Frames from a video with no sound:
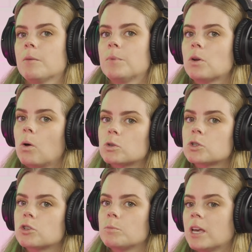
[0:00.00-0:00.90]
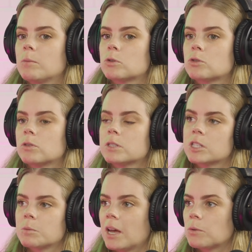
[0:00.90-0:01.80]
But also to be able to
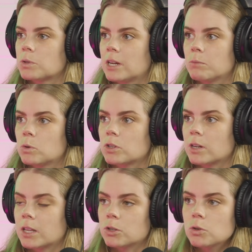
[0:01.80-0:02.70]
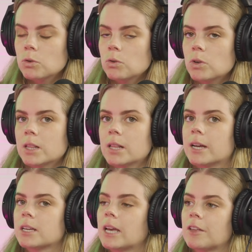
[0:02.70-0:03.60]
anticipate what animals are gonna do, and
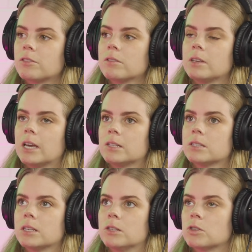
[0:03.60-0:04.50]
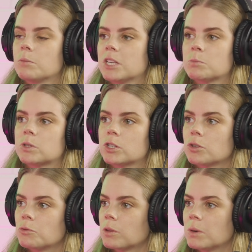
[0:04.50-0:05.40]
like get into the best
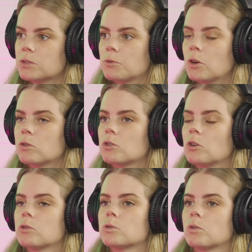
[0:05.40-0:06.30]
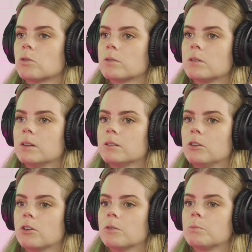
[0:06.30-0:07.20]
position for the best photos, or
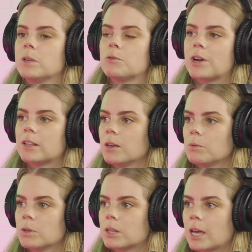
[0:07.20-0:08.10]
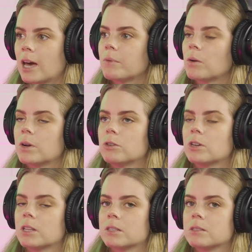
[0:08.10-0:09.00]
be ready with the camera when
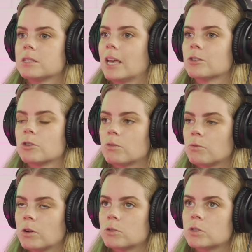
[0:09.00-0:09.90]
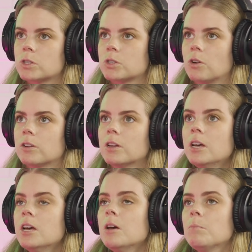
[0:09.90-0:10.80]
you're gonna take certain photos and so on.
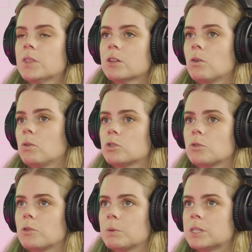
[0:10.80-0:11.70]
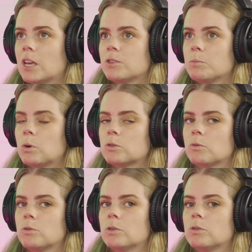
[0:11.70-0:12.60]
But then also from a safety point
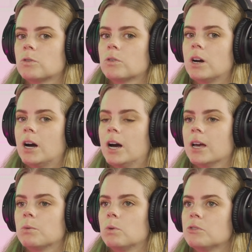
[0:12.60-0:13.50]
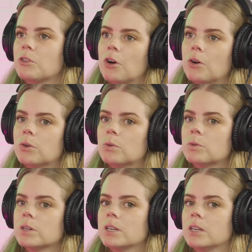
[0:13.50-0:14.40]
of view, I will
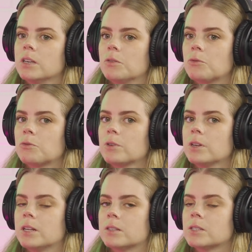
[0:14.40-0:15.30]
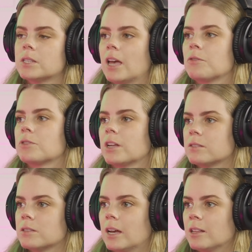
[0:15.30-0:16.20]
know if it's safe that
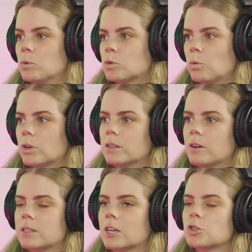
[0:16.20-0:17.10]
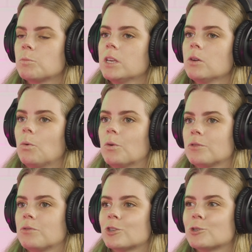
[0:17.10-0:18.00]
the animal is walking right next to me, or
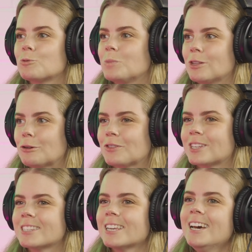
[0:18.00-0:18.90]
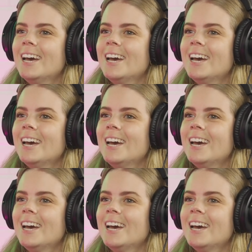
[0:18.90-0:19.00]
if I should be nervous.